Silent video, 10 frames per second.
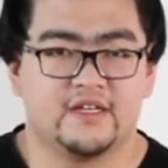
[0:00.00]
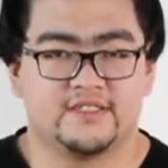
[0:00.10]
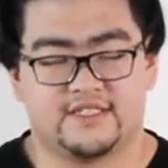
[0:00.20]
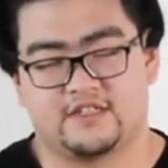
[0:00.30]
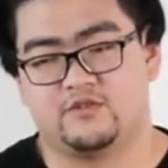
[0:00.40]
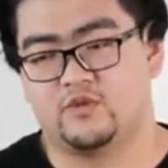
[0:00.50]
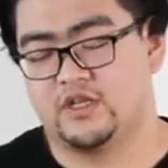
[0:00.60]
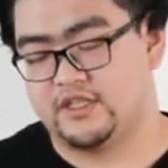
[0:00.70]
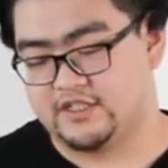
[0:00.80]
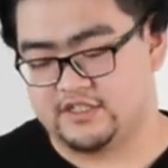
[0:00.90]
Second
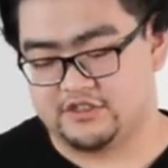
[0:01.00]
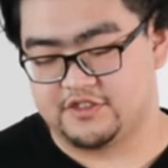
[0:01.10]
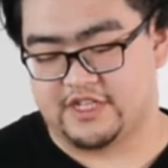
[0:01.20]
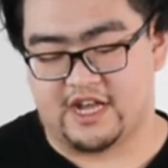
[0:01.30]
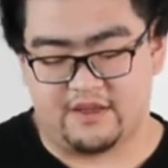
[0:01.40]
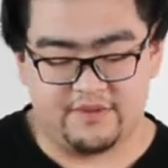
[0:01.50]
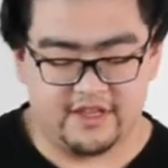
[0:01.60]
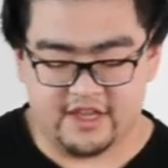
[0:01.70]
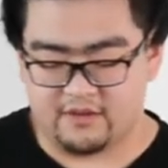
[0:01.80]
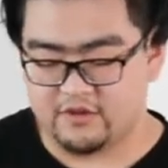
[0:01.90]
one is using I P
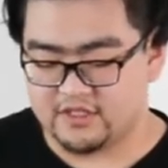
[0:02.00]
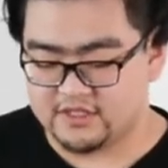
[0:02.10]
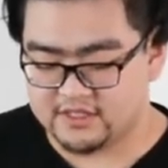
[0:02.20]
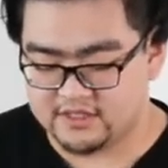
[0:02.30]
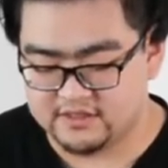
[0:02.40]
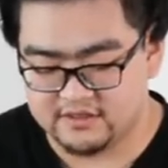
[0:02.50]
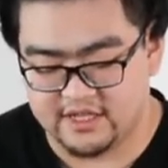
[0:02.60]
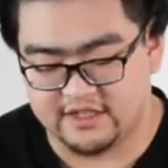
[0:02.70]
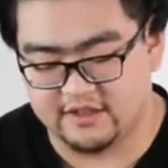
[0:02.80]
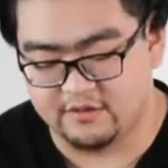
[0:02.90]
cameras,
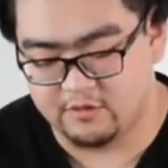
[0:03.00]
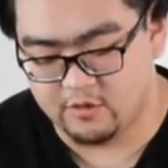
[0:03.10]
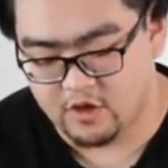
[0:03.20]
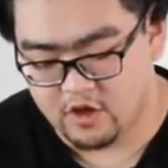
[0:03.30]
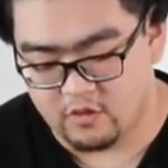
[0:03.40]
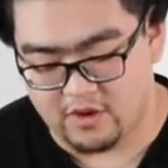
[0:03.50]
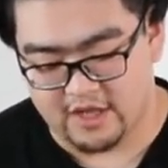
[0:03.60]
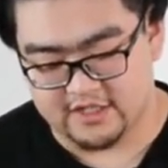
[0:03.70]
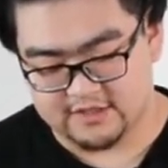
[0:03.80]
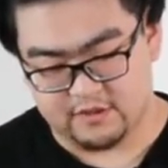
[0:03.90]
like the
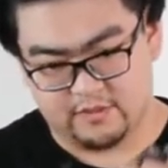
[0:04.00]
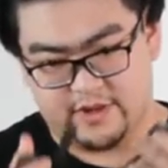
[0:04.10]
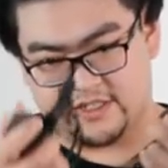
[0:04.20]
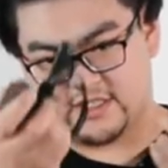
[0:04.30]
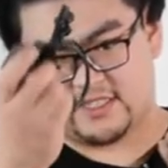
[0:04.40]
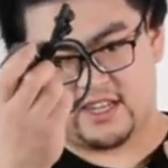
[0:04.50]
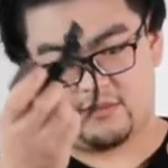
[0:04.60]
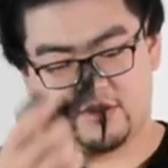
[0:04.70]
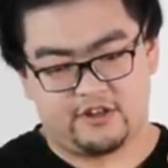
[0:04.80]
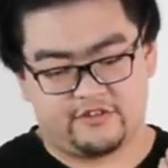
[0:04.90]
wireless bird box
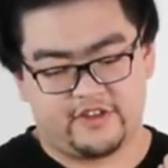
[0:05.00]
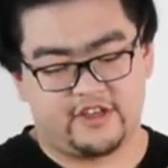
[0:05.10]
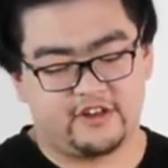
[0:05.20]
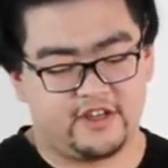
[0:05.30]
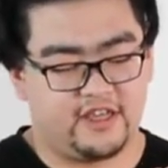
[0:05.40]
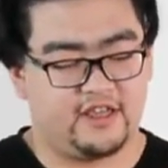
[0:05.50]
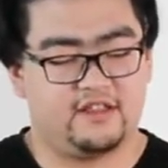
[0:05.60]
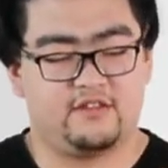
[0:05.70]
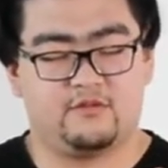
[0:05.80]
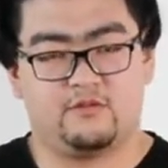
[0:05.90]
camera over here
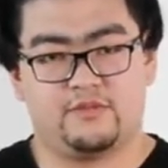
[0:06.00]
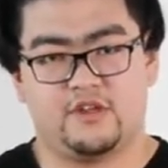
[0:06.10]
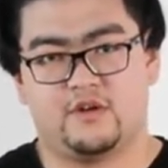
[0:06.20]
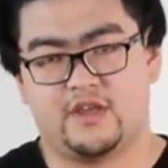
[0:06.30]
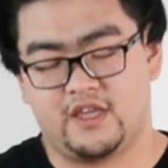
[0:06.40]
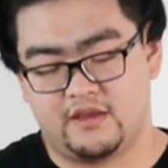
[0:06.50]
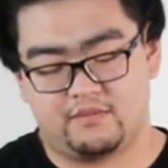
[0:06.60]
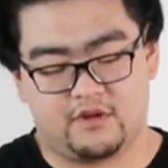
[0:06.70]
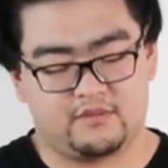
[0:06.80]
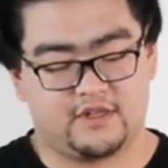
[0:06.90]
and the P O E
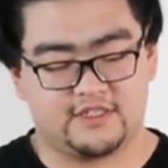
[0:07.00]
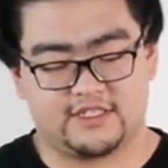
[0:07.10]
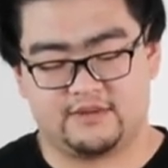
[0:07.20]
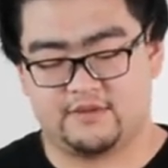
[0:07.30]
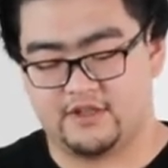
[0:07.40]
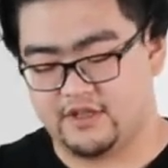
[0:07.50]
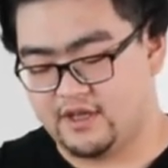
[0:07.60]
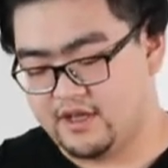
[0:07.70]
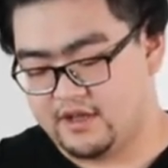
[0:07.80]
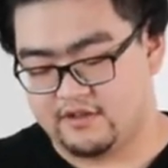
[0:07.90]
bird box camera.
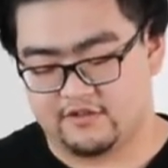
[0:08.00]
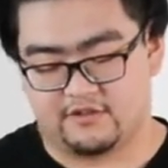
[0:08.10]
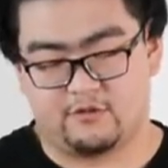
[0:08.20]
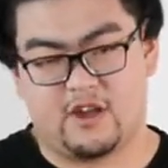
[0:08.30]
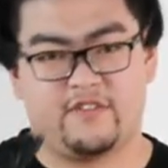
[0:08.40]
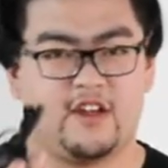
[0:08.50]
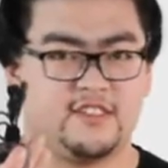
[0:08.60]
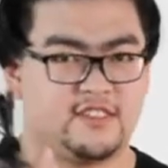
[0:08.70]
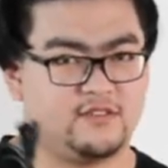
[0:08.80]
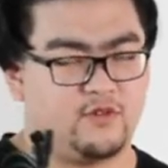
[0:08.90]
So the Wi-Fi,
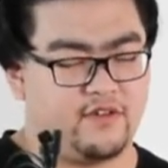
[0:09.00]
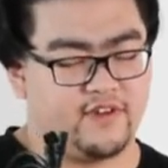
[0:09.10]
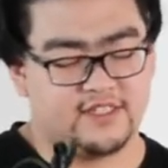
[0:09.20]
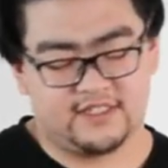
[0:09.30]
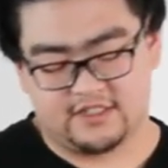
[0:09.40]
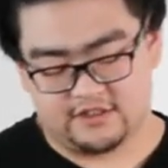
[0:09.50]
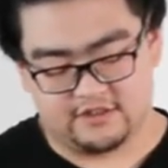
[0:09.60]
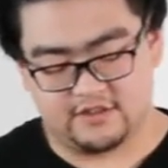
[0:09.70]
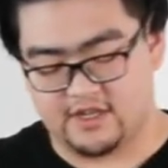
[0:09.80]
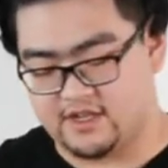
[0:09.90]
Wi-Fi
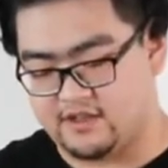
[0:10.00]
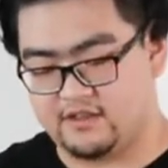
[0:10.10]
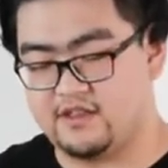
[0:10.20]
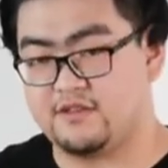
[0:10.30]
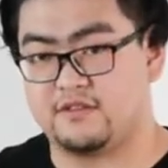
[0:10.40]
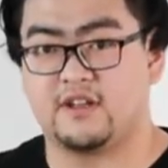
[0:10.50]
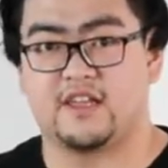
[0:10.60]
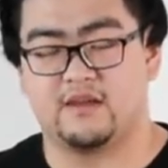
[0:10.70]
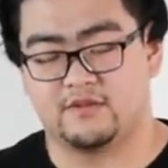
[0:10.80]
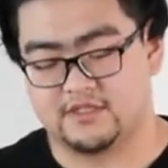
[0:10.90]
signal and Ethernet
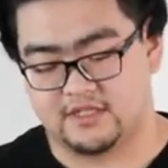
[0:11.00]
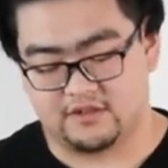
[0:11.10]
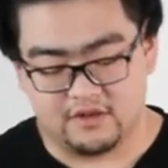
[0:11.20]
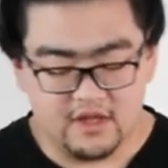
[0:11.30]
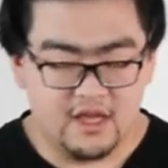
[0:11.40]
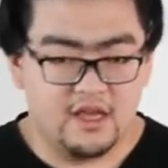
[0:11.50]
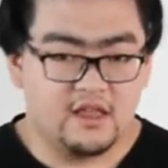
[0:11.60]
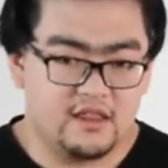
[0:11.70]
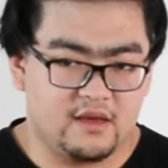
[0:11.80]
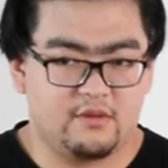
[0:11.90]
cable signal.
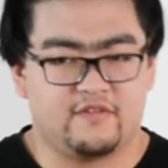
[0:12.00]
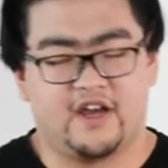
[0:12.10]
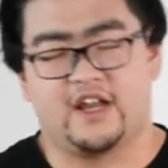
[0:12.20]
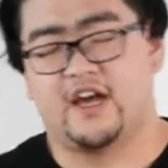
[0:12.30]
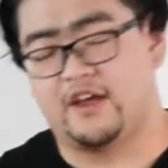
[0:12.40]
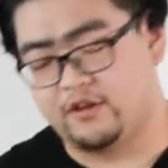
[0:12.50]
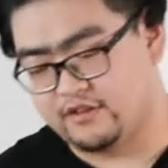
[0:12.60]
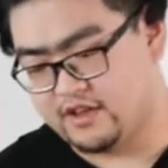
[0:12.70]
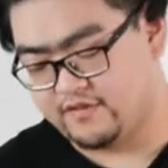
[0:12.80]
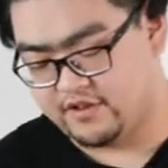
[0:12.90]
They provide high
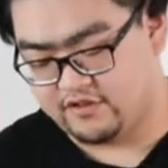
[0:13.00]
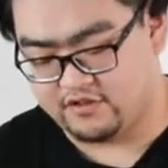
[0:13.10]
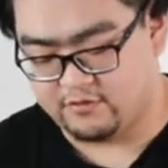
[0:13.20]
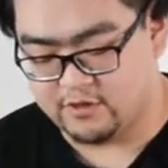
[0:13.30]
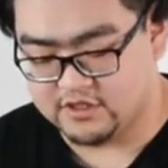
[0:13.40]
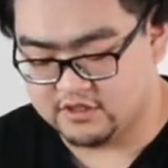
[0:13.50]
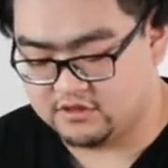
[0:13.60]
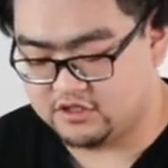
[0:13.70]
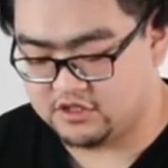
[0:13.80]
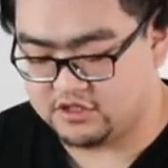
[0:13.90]
definition
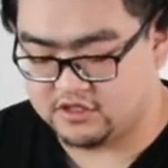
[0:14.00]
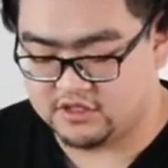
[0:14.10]
resolutions